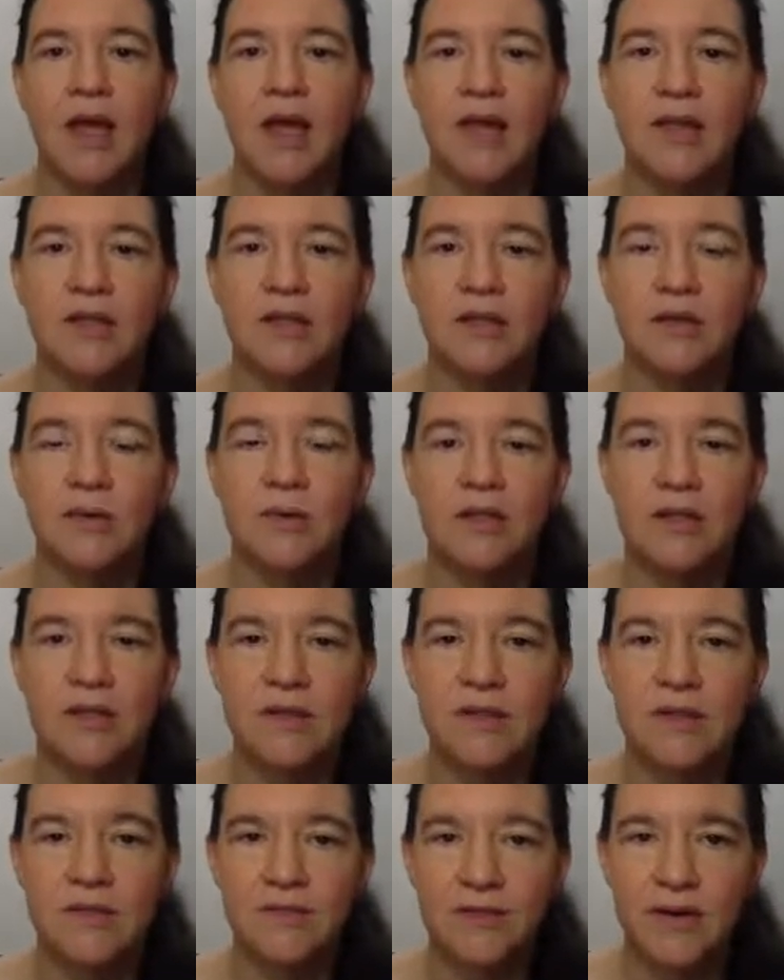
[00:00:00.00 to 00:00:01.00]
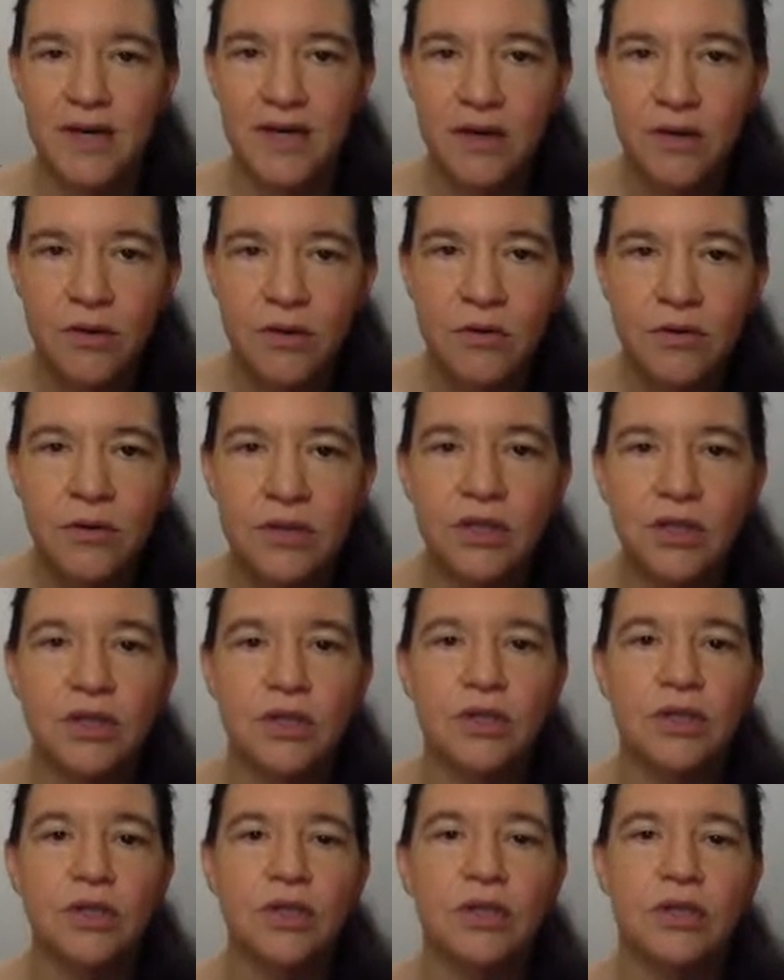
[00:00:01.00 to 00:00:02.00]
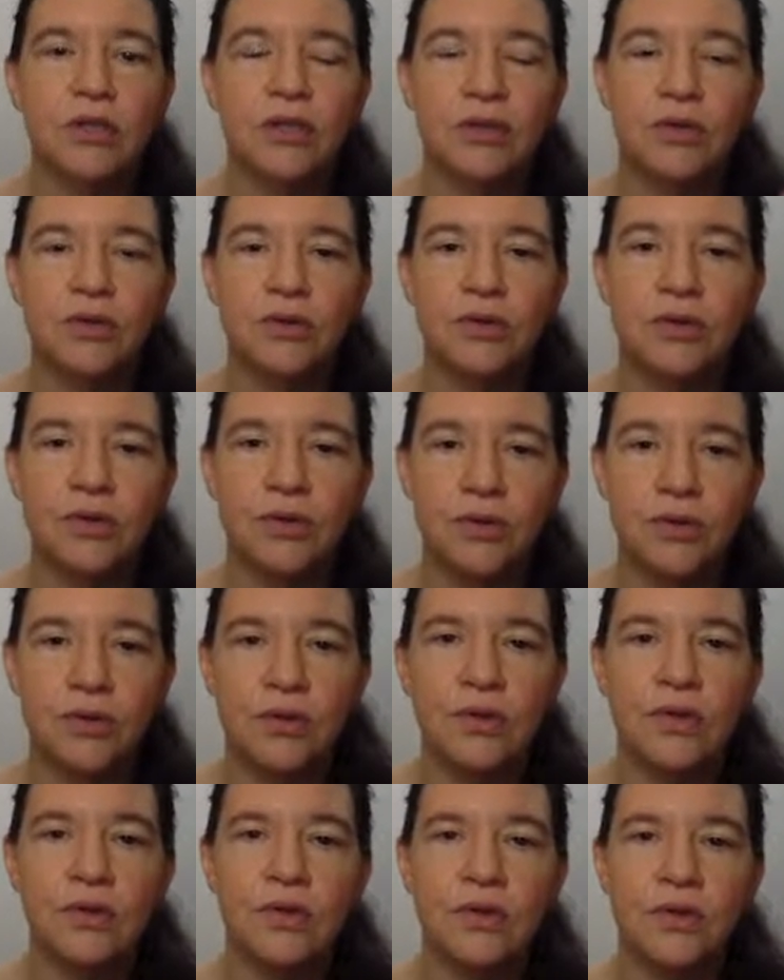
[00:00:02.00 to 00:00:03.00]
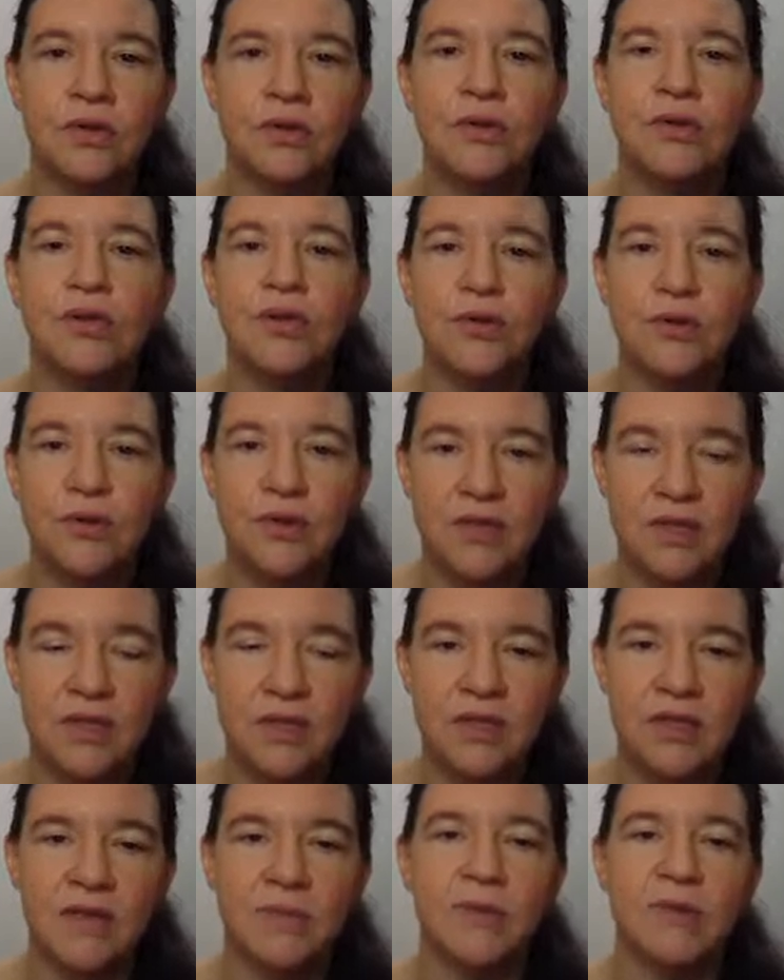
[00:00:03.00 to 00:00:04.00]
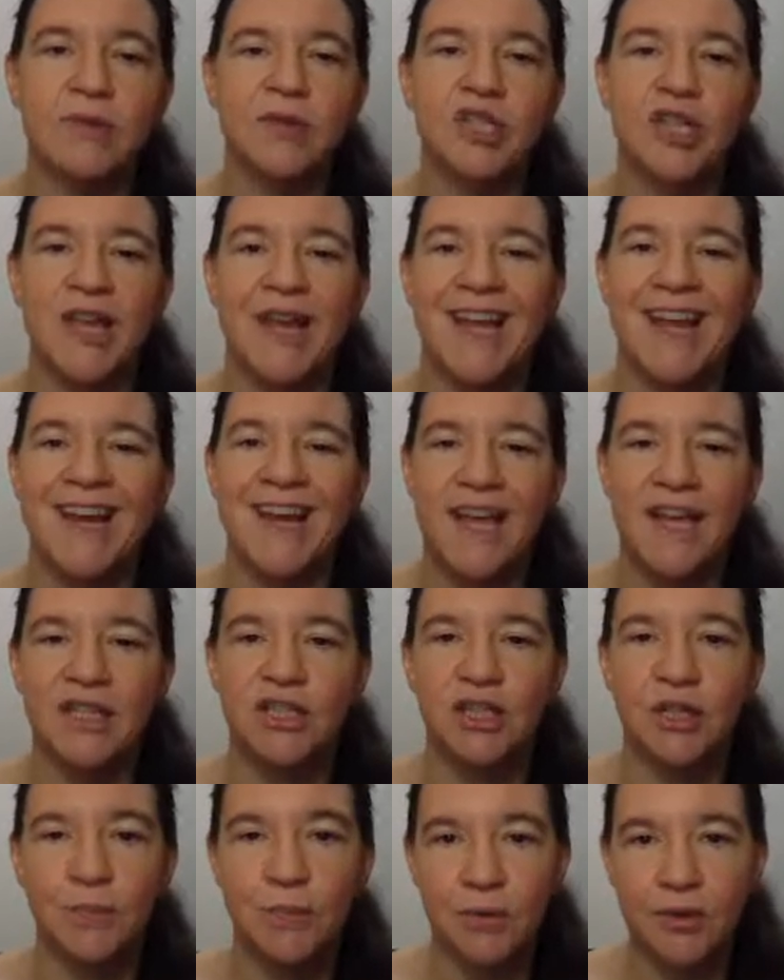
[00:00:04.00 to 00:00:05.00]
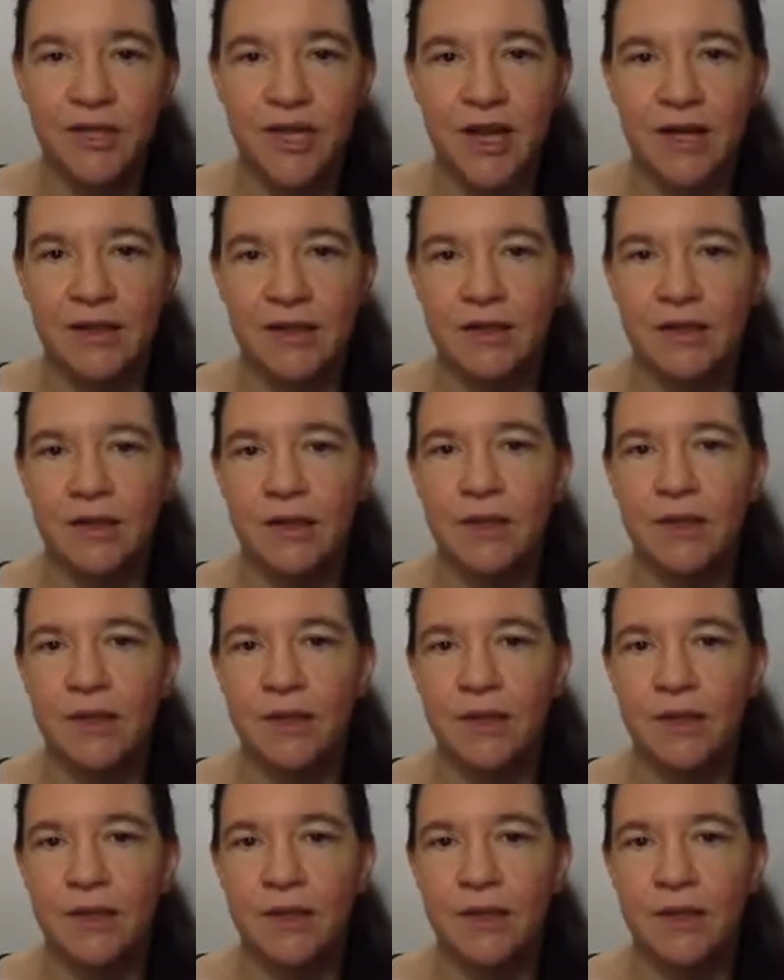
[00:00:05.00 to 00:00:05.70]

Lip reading: And so it's very urgent to turn to new systems which can actually protect